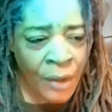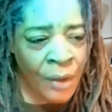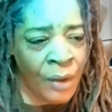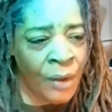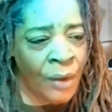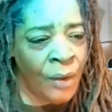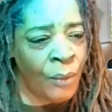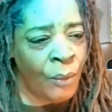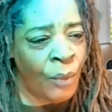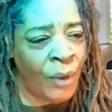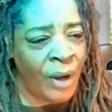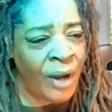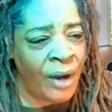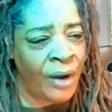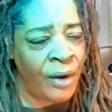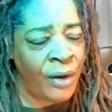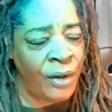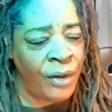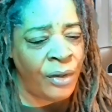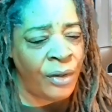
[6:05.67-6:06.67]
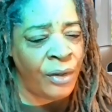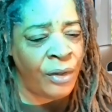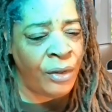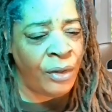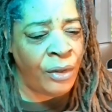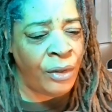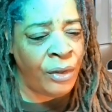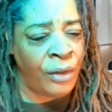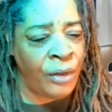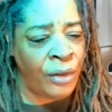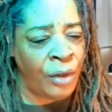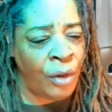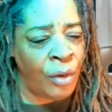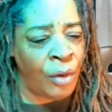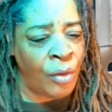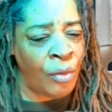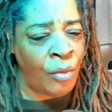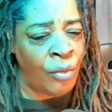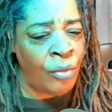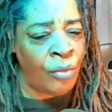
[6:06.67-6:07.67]
where
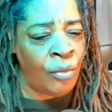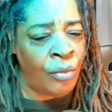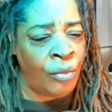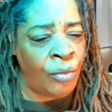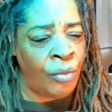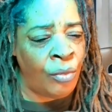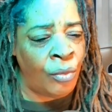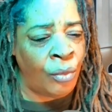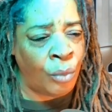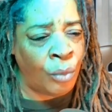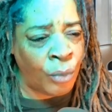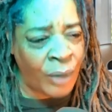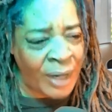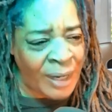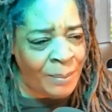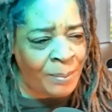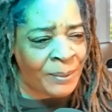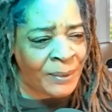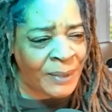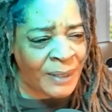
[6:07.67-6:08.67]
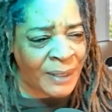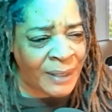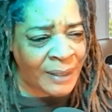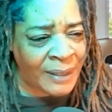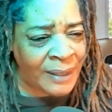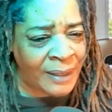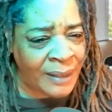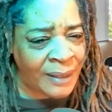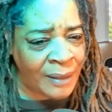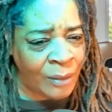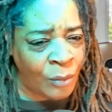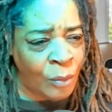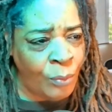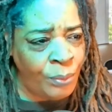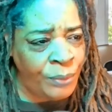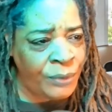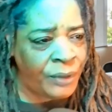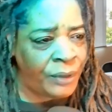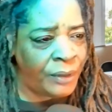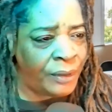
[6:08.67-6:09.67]
your rapist
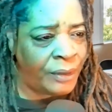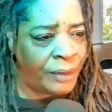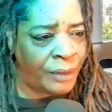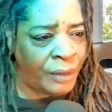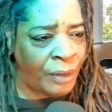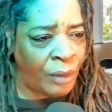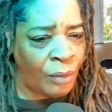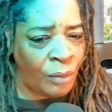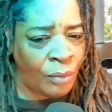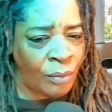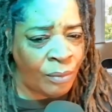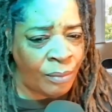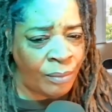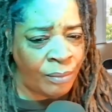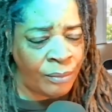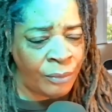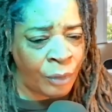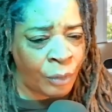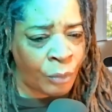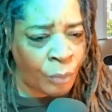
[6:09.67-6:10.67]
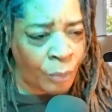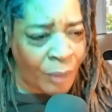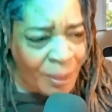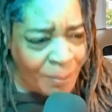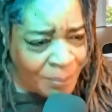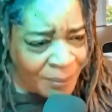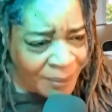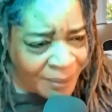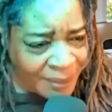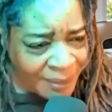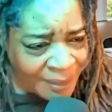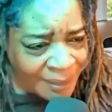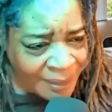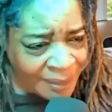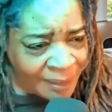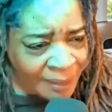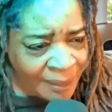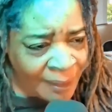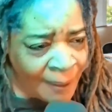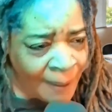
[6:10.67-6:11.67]
oops your rapist
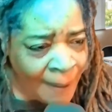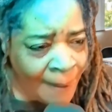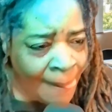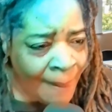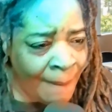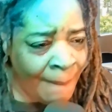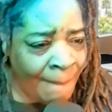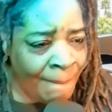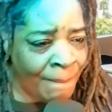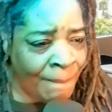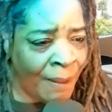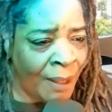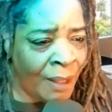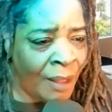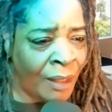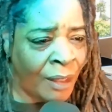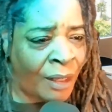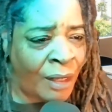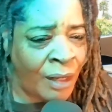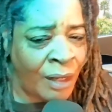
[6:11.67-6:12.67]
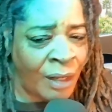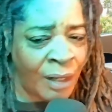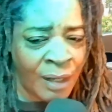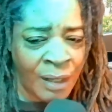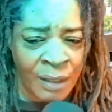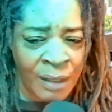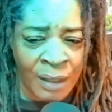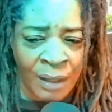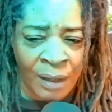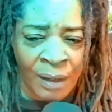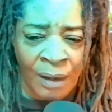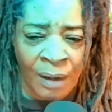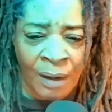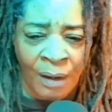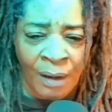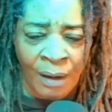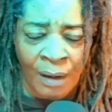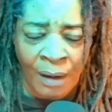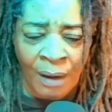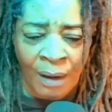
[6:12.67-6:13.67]
could
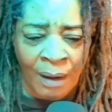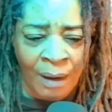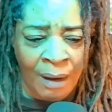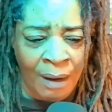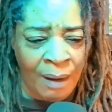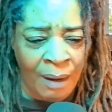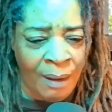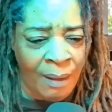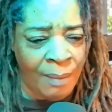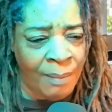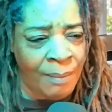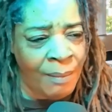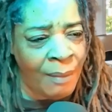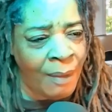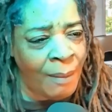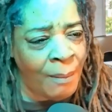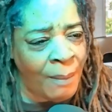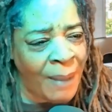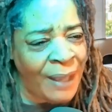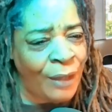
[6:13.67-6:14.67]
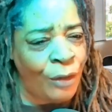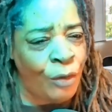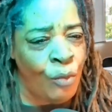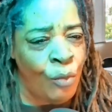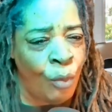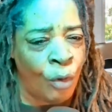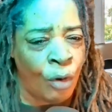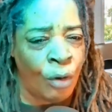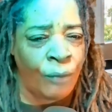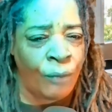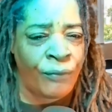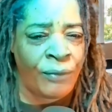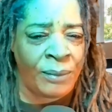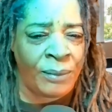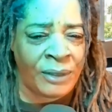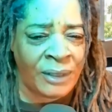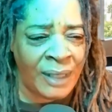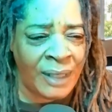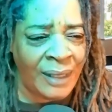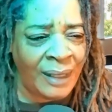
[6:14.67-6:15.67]
um, make you work from
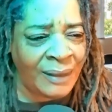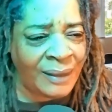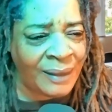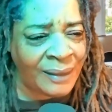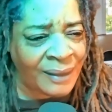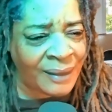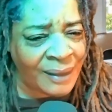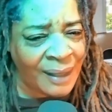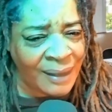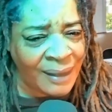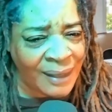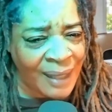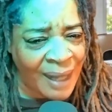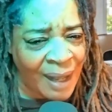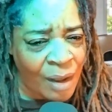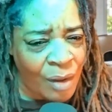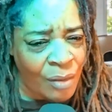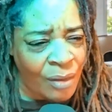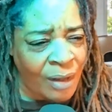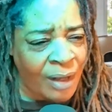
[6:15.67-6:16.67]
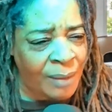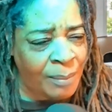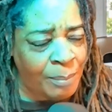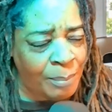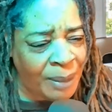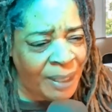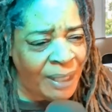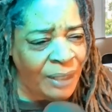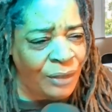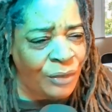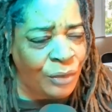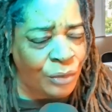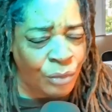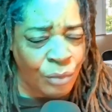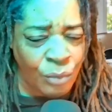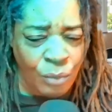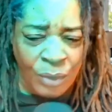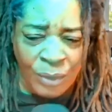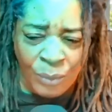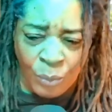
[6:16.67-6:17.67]
sunup to sundown could beat you
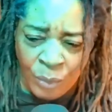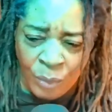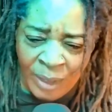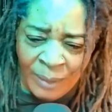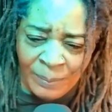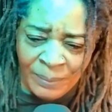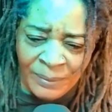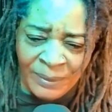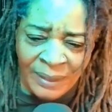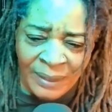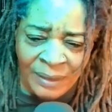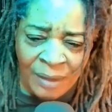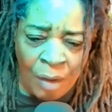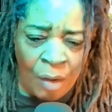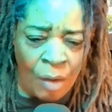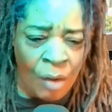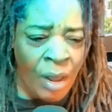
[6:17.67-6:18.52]
with whips and all